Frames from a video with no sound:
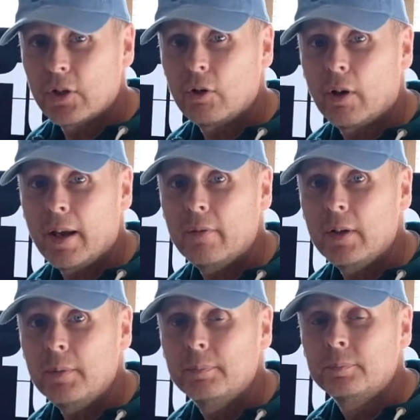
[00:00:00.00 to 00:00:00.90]
they're not
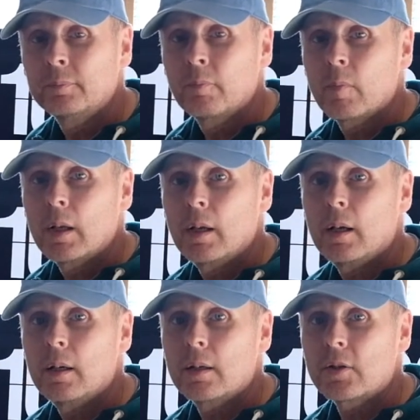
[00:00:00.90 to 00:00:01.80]
heavy,
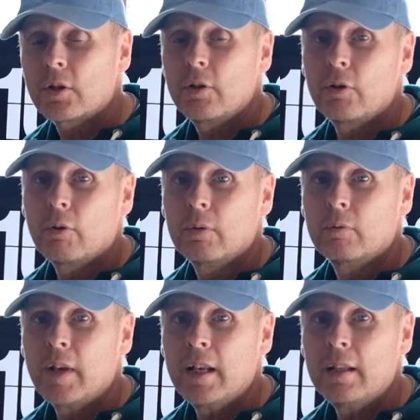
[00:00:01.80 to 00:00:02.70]
so you don't
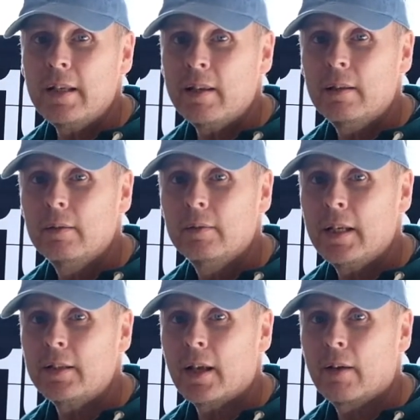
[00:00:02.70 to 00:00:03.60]
really
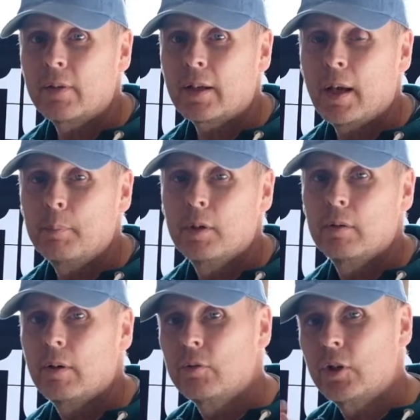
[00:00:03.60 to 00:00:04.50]
need to have the camera
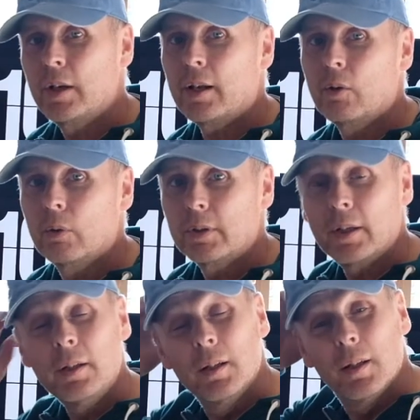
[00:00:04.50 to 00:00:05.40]
around your neck all
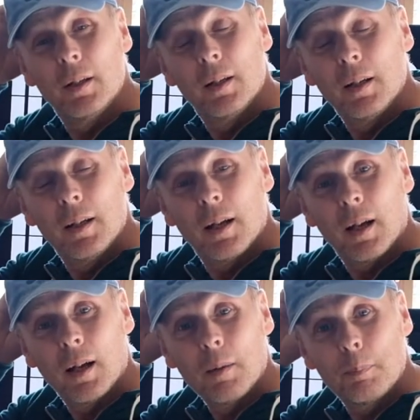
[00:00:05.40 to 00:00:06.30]
day.
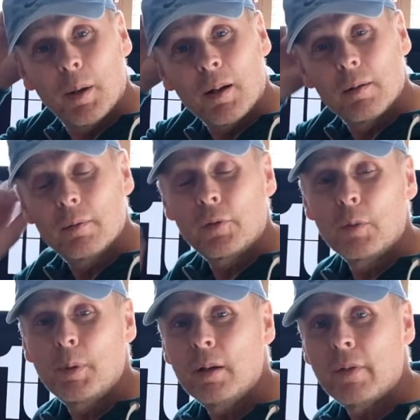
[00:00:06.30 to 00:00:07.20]
But for a
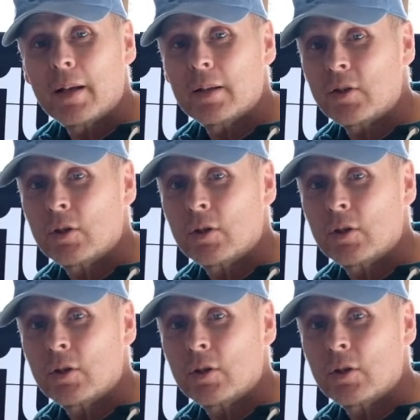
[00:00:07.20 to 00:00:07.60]
bit of added